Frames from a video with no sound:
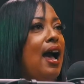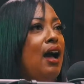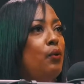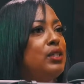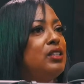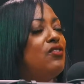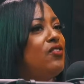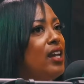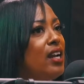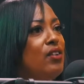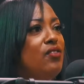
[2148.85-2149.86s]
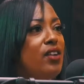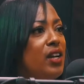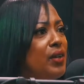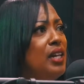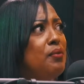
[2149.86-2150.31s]
I was very,
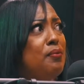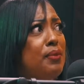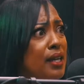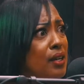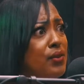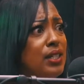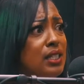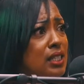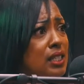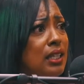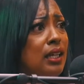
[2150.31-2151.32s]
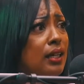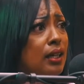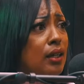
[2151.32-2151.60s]
very embarrassed